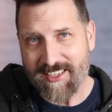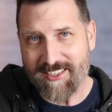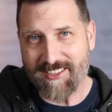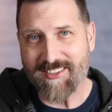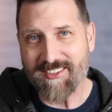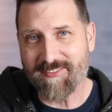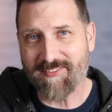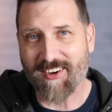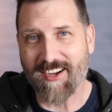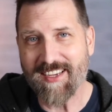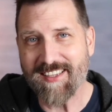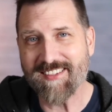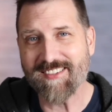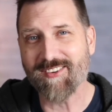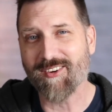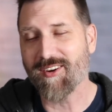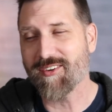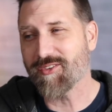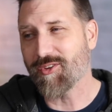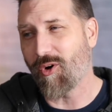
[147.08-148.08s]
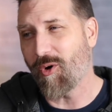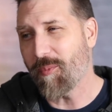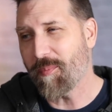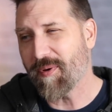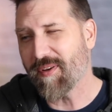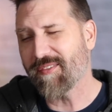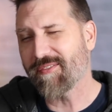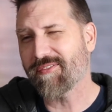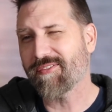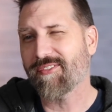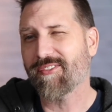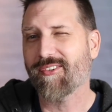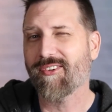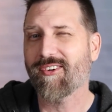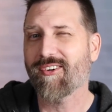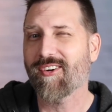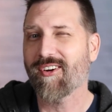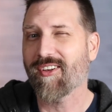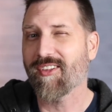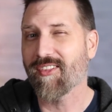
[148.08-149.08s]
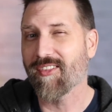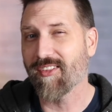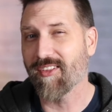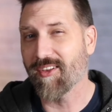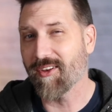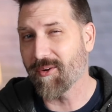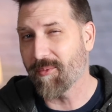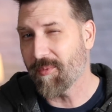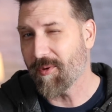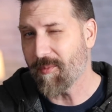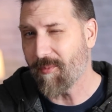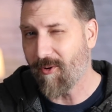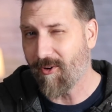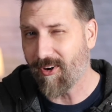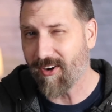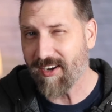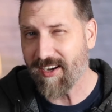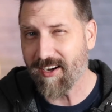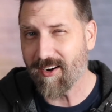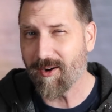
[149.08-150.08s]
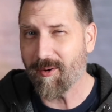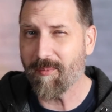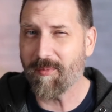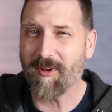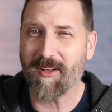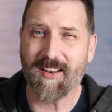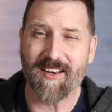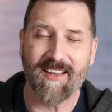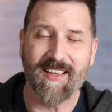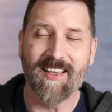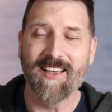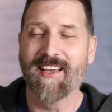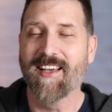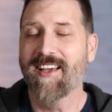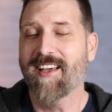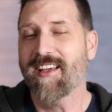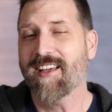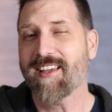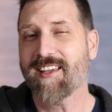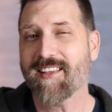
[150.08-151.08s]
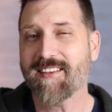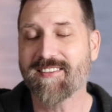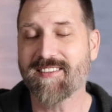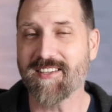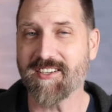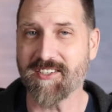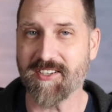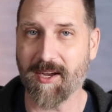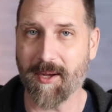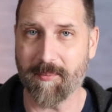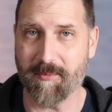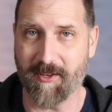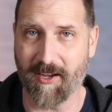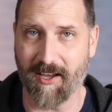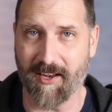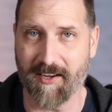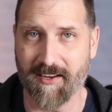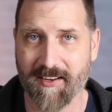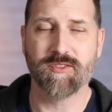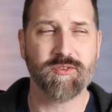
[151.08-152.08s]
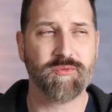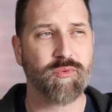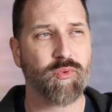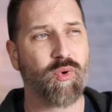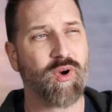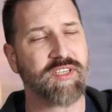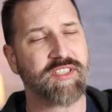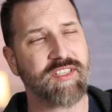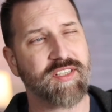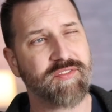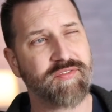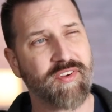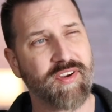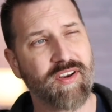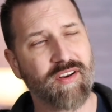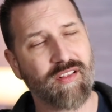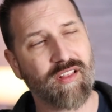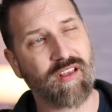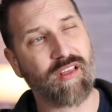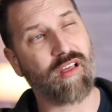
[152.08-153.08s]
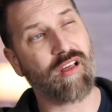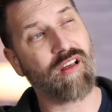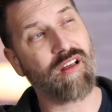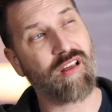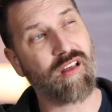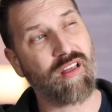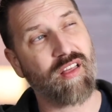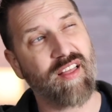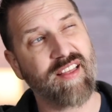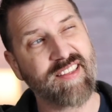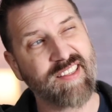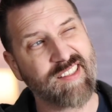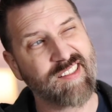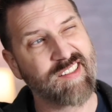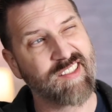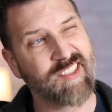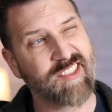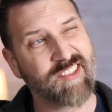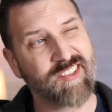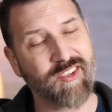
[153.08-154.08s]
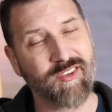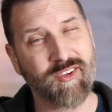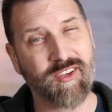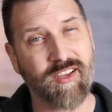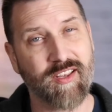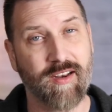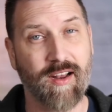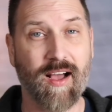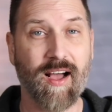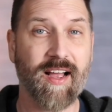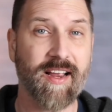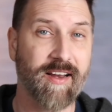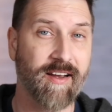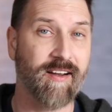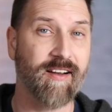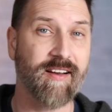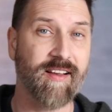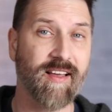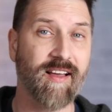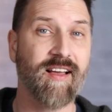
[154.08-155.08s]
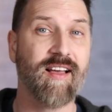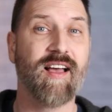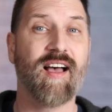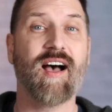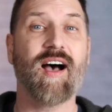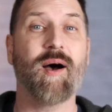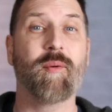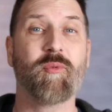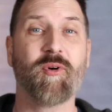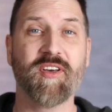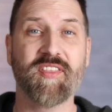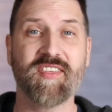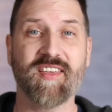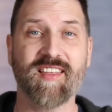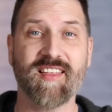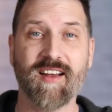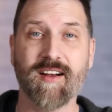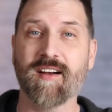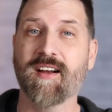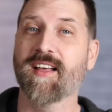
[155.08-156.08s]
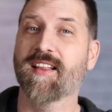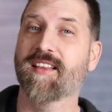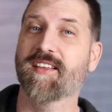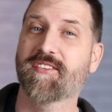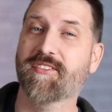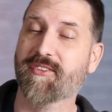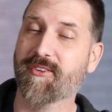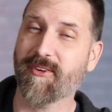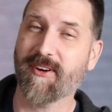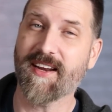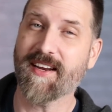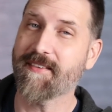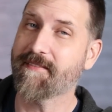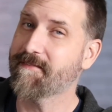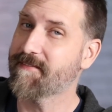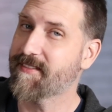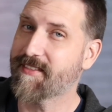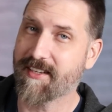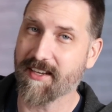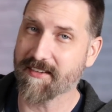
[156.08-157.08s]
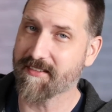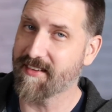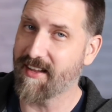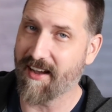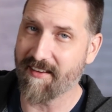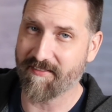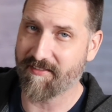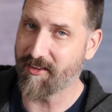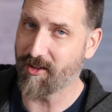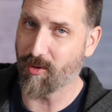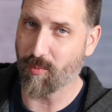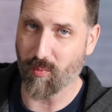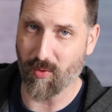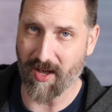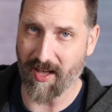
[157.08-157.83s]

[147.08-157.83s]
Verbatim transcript: good device. So I was hoping for a little bit more here, but it gets the job done. So if you're watching this video and you're like, oh, that doesn't look so good, I hear you. I'm with you there. The screen does not film